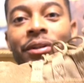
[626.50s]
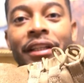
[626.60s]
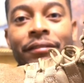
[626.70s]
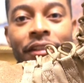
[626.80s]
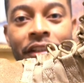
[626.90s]
would
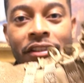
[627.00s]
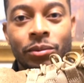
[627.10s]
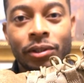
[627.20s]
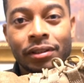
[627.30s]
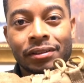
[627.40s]
give these
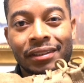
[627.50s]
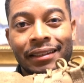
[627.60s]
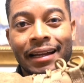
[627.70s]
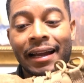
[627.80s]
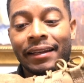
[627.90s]
ones a
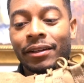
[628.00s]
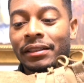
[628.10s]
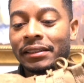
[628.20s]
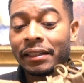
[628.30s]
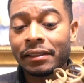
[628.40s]
9 out
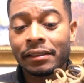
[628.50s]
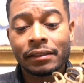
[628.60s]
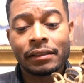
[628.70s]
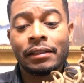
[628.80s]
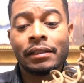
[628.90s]
of 10,
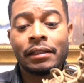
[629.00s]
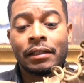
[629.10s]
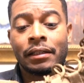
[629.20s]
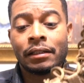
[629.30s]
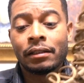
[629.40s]

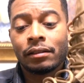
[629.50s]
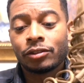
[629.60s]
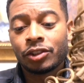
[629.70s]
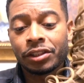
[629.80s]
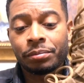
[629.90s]

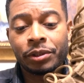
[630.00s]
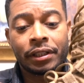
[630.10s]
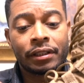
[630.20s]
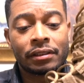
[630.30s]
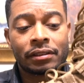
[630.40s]
just
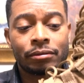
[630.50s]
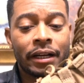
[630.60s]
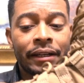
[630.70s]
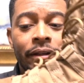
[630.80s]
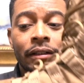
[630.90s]
because
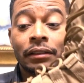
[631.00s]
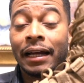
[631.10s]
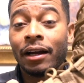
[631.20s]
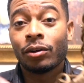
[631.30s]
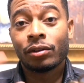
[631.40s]

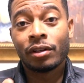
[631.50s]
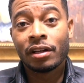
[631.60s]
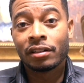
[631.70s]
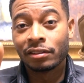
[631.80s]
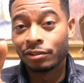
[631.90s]
now,
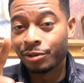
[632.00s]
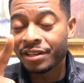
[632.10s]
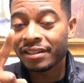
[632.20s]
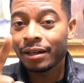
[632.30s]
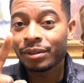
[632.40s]
the
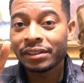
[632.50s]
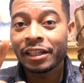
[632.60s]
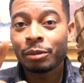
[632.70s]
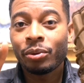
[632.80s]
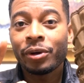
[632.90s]
reason I would
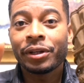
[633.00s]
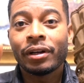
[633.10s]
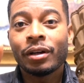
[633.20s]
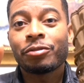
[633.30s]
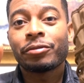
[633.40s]
take a point
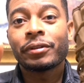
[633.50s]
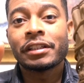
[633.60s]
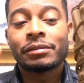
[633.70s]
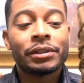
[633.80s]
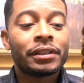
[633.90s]
off
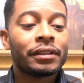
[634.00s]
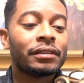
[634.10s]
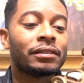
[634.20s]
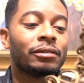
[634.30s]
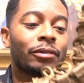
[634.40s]
is
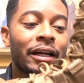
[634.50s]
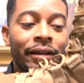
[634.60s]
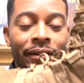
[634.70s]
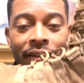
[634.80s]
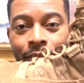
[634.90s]
because right
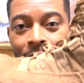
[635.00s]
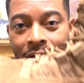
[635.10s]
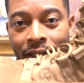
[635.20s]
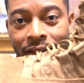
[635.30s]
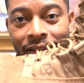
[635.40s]
out of the
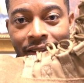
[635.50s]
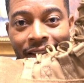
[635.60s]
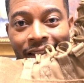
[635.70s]
box,